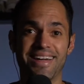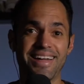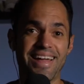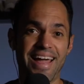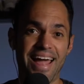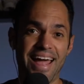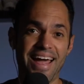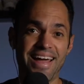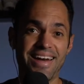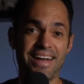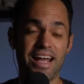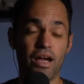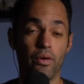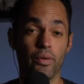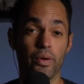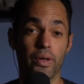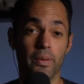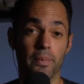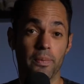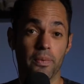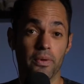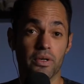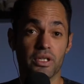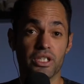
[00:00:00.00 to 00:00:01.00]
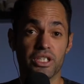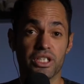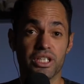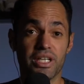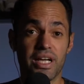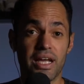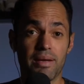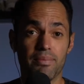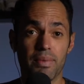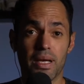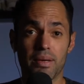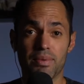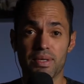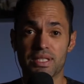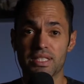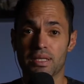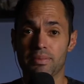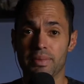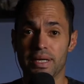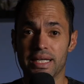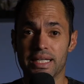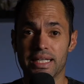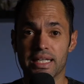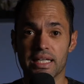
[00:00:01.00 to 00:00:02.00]
and I would appreciate maybe
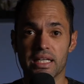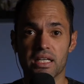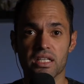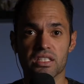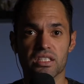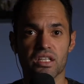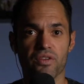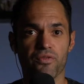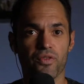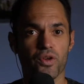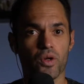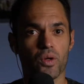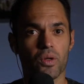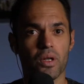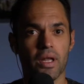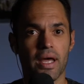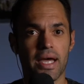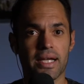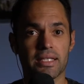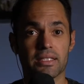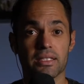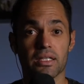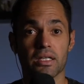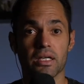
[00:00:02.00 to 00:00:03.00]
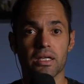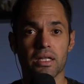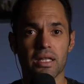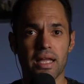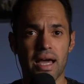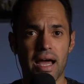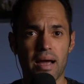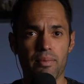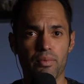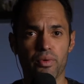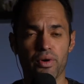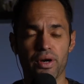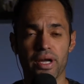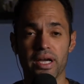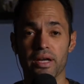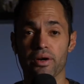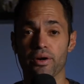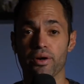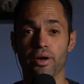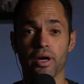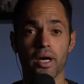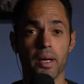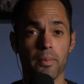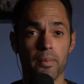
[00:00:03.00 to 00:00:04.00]
some ideas if you'd like to collaborate
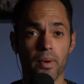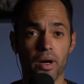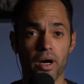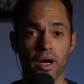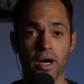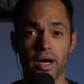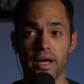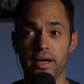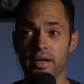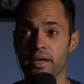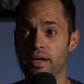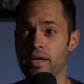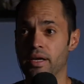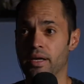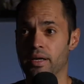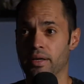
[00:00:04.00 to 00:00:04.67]
or come on